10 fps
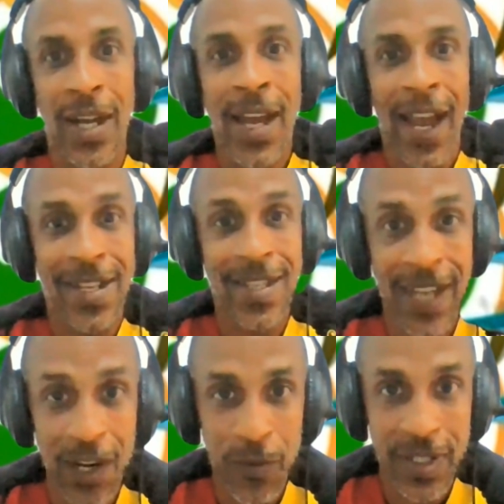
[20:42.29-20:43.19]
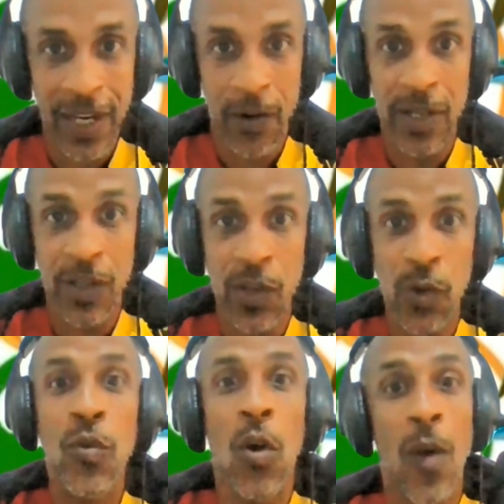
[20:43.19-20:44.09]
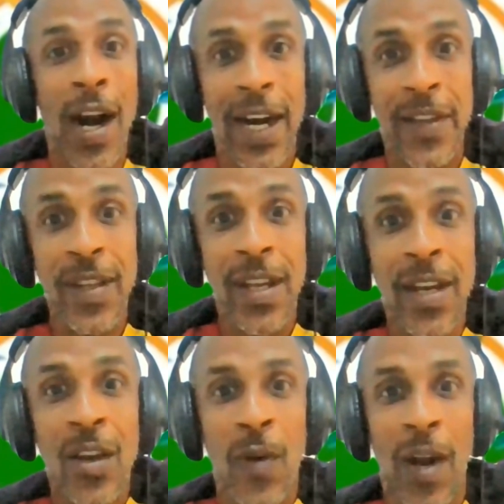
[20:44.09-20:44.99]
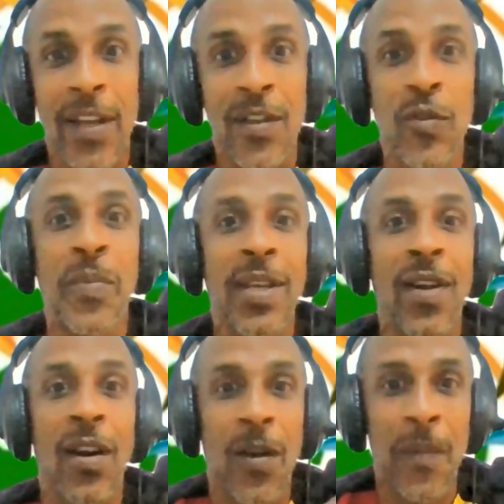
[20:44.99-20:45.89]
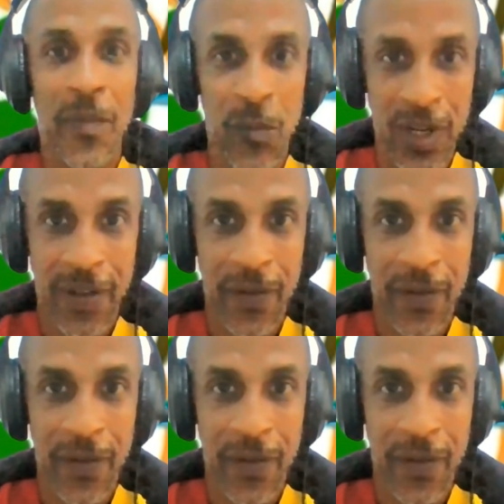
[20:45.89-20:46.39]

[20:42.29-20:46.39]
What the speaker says: as secretaries who go on, right, to become what?